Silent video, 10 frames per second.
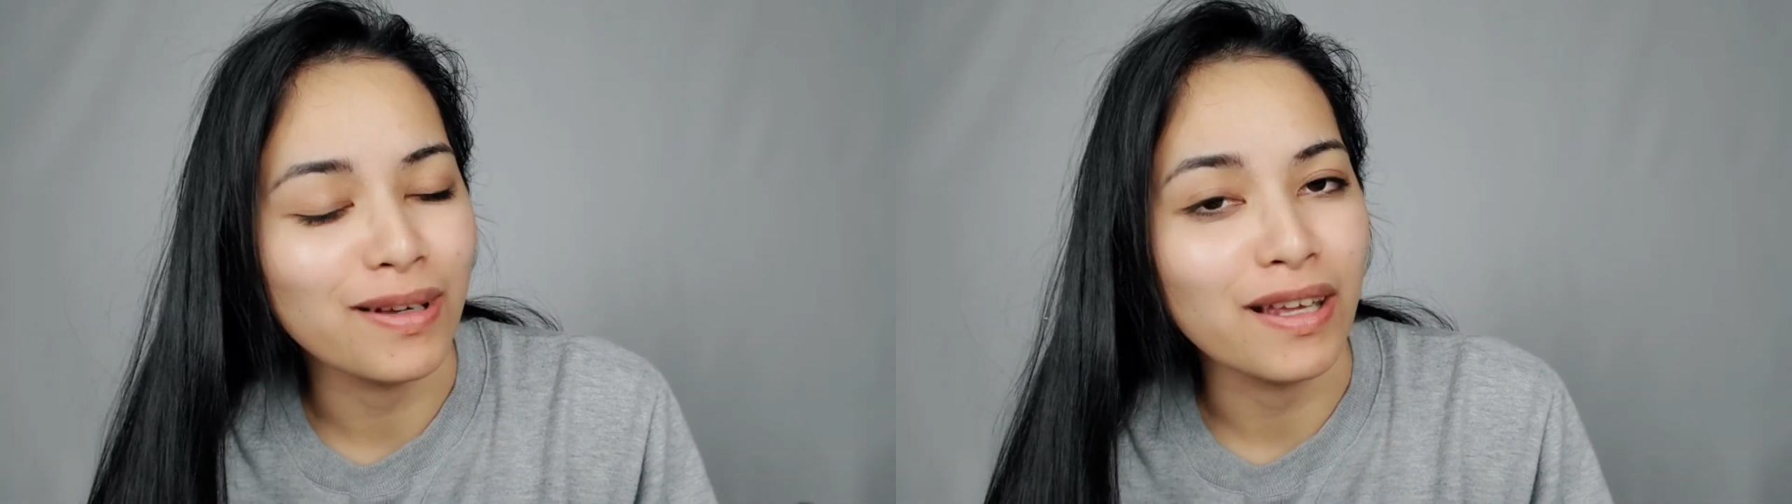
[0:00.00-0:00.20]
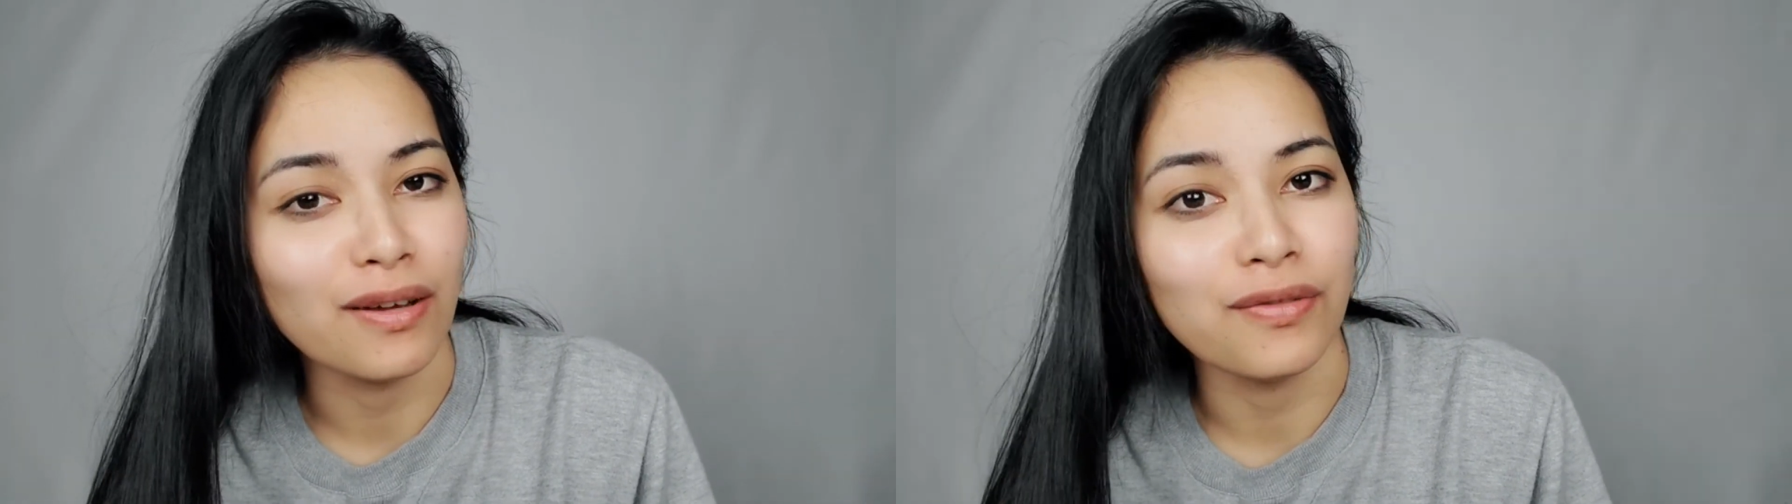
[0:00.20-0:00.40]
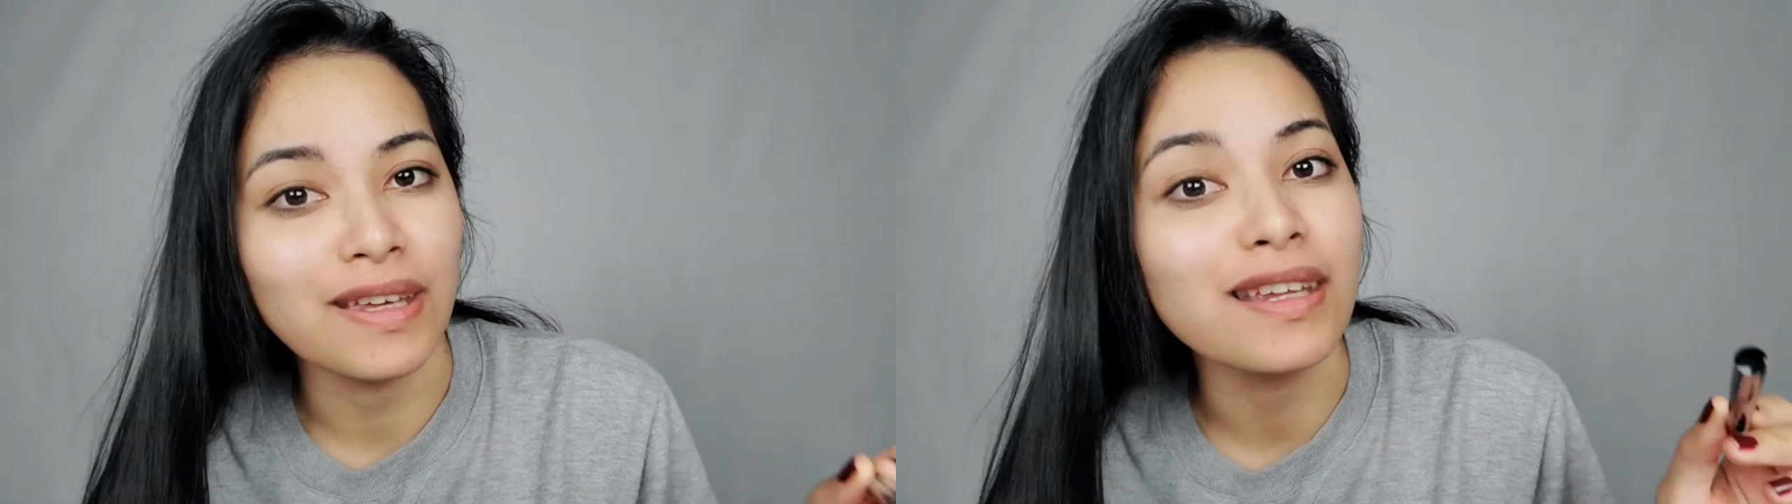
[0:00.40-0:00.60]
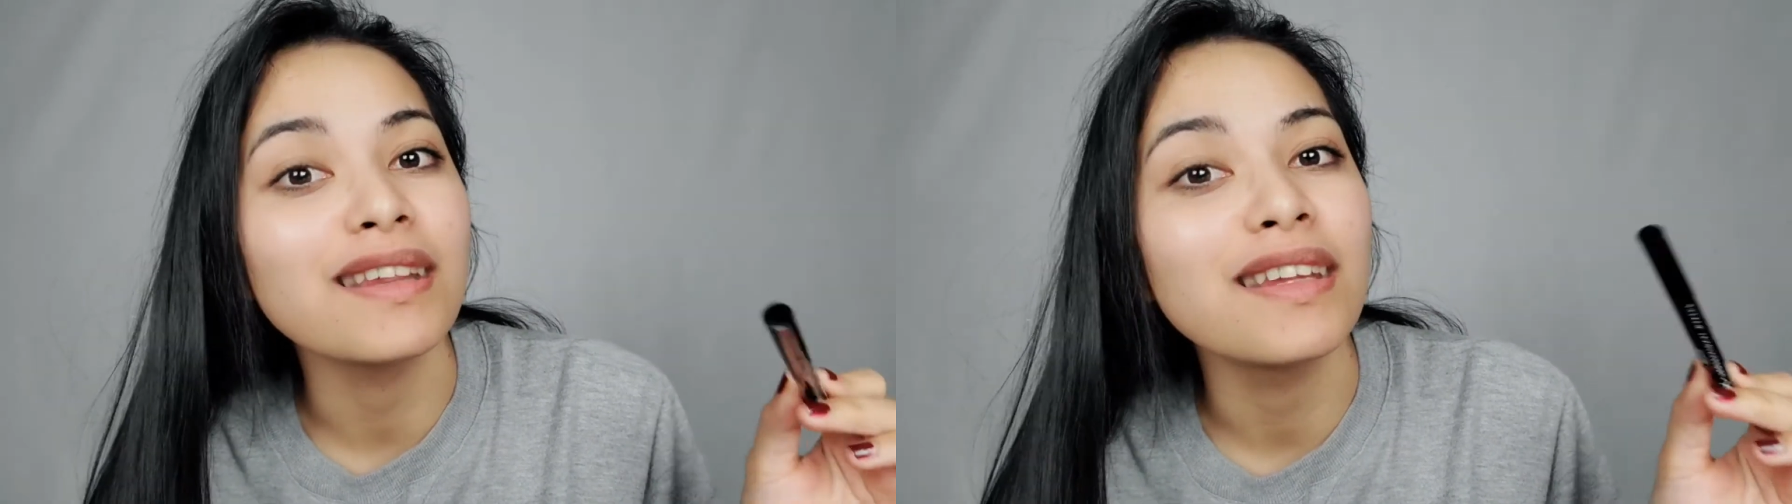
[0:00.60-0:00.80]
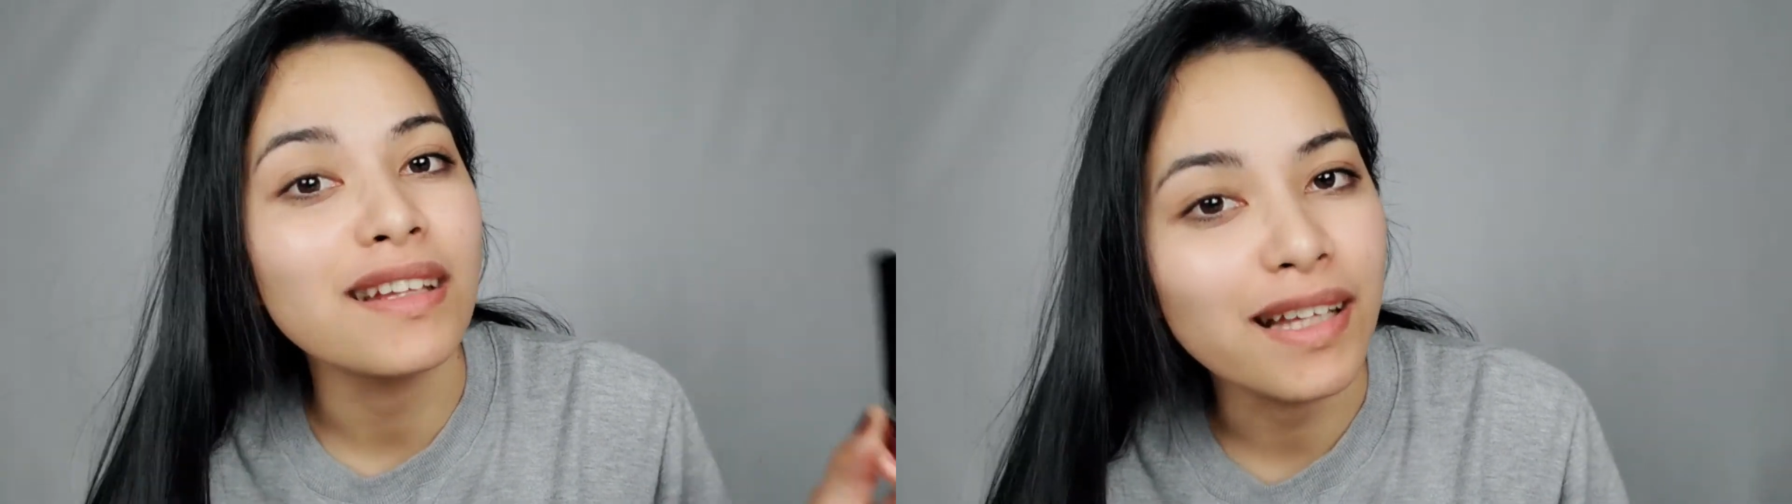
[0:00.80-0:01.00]
if it
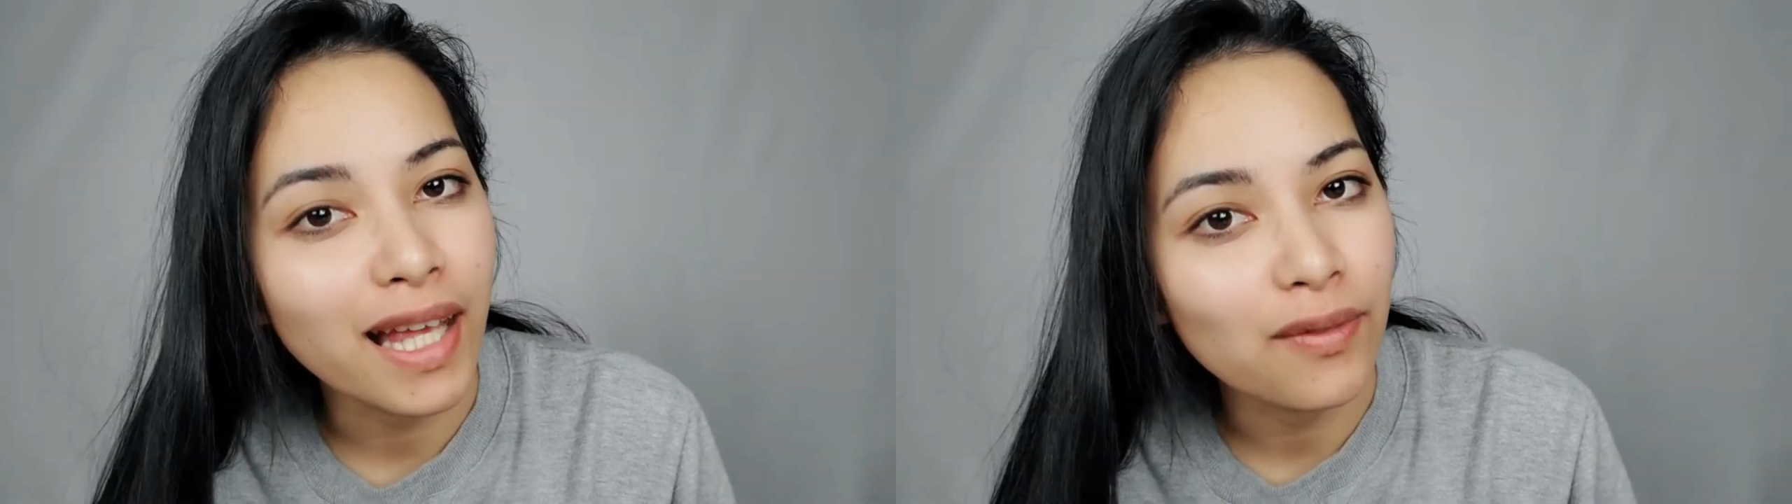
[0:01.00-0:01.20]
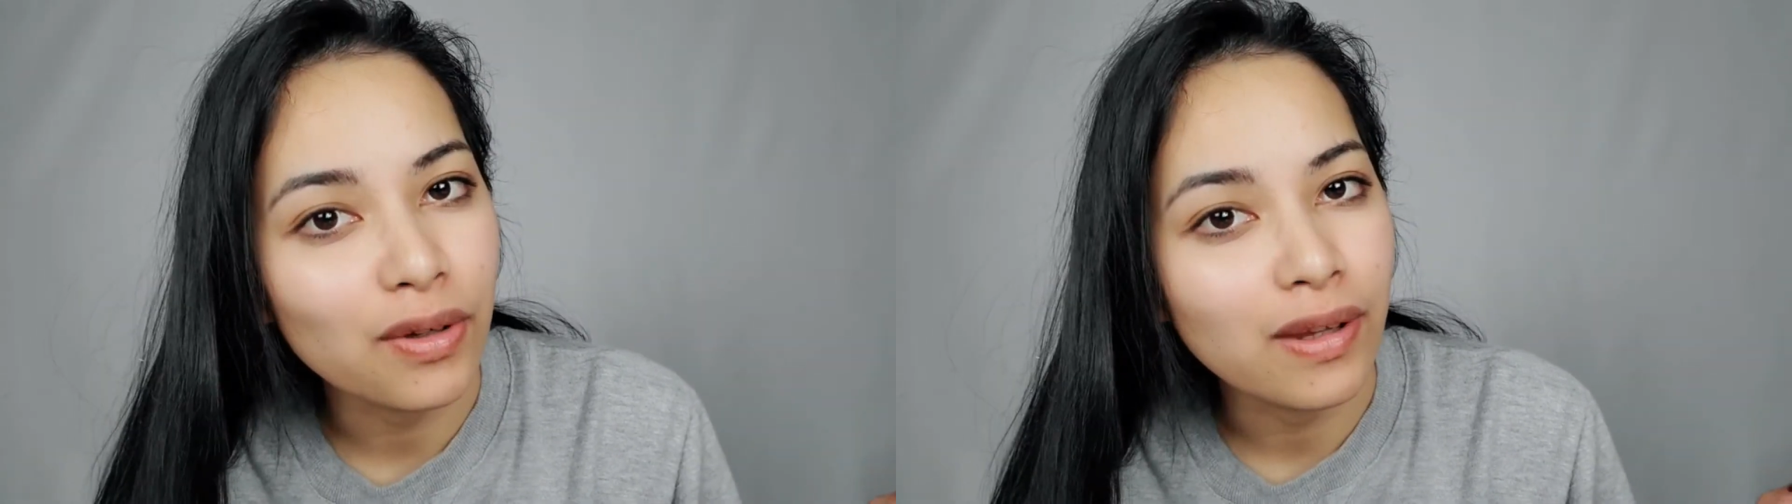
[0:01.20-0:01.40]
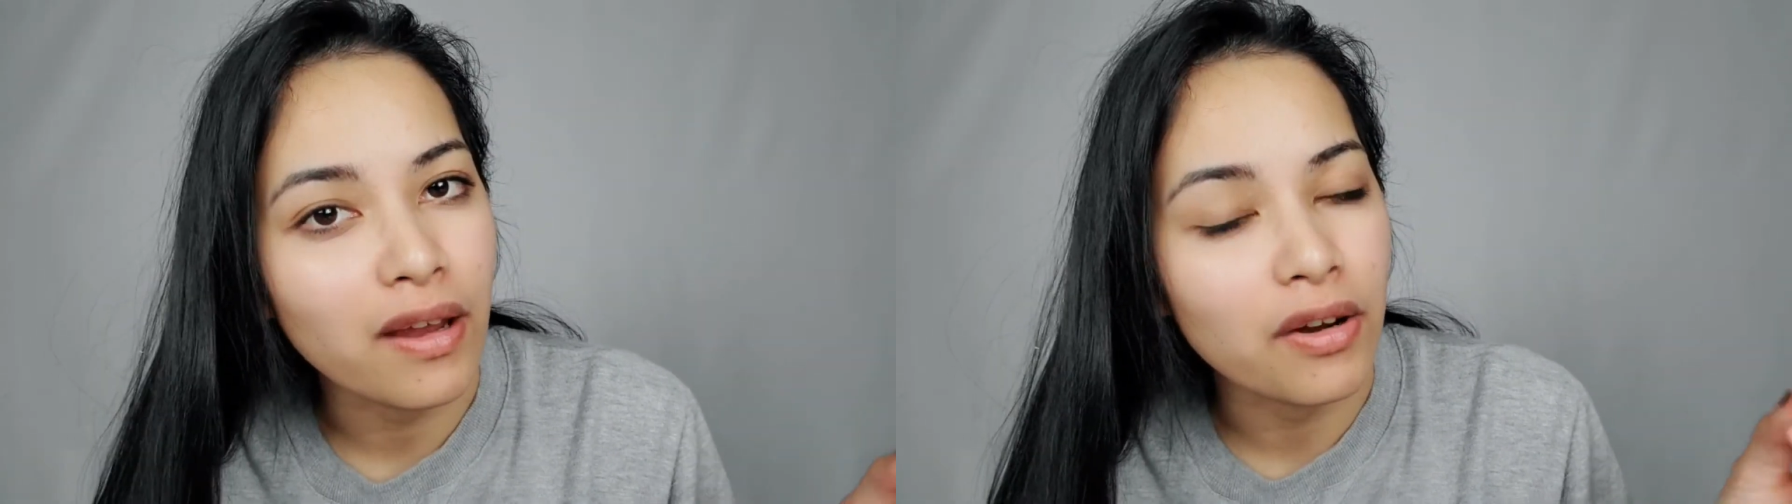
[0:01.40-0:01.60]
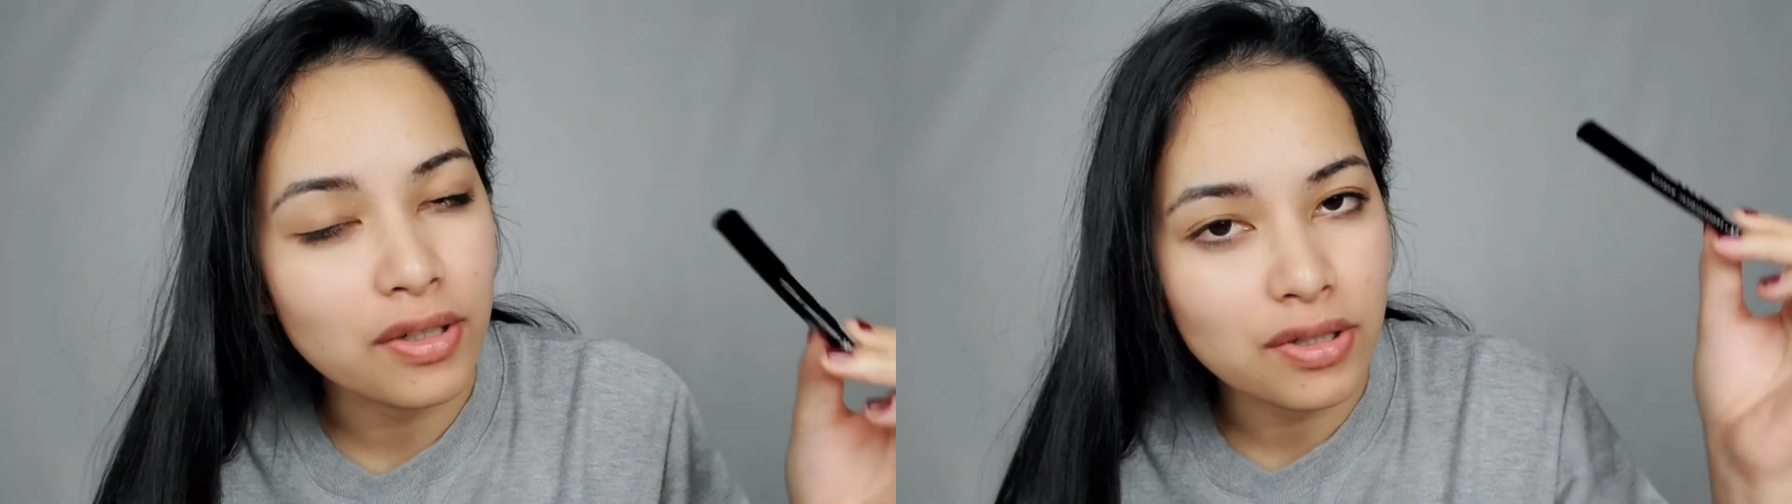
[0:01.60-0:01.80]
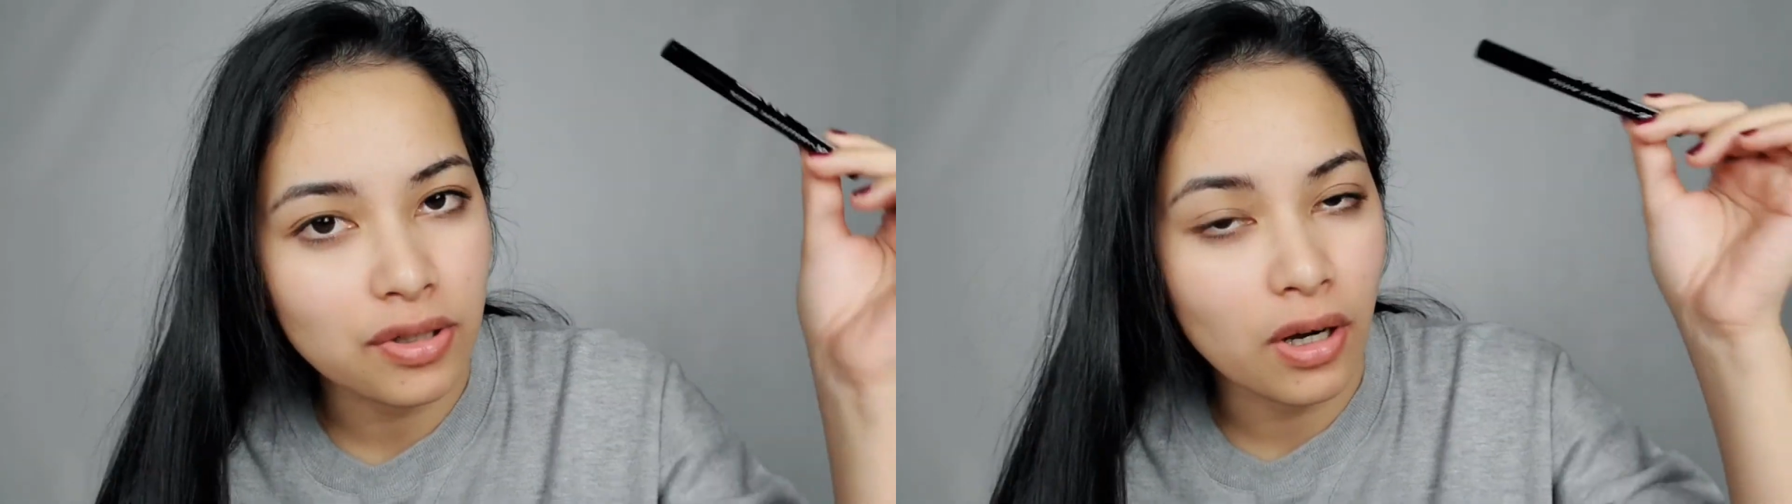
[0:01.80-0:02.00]
did give you the hair
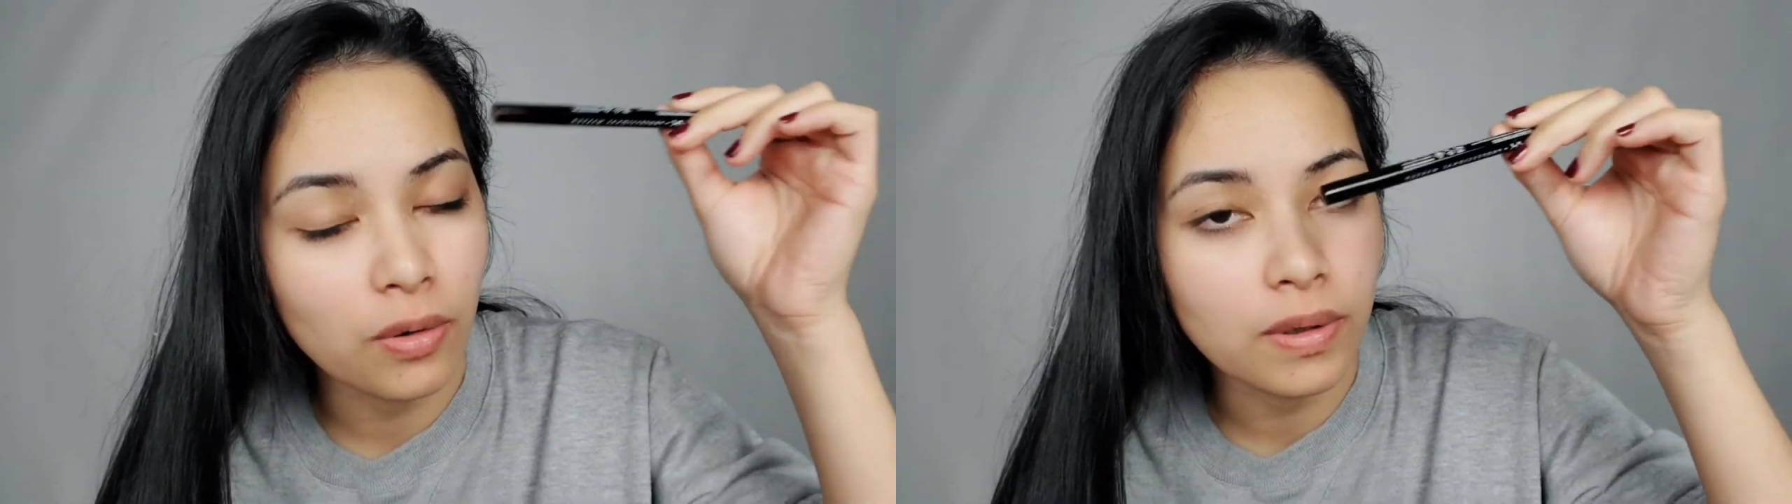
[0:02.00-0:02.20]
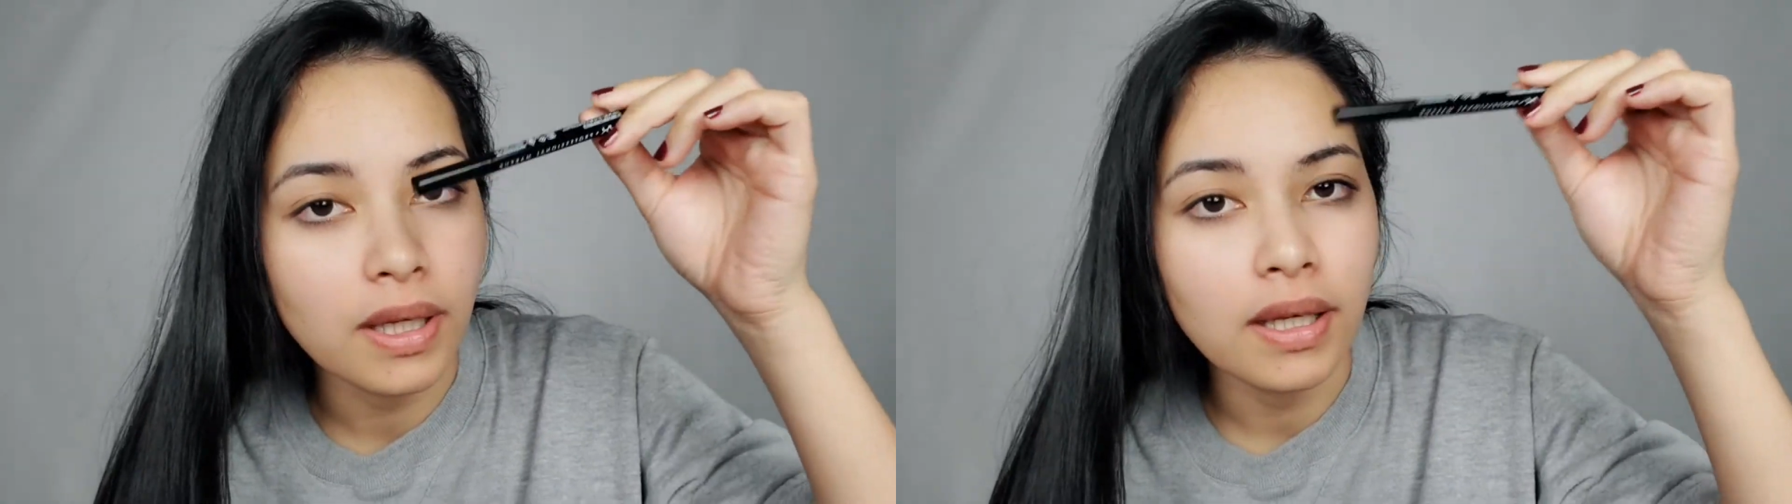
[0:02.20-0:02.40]
stroke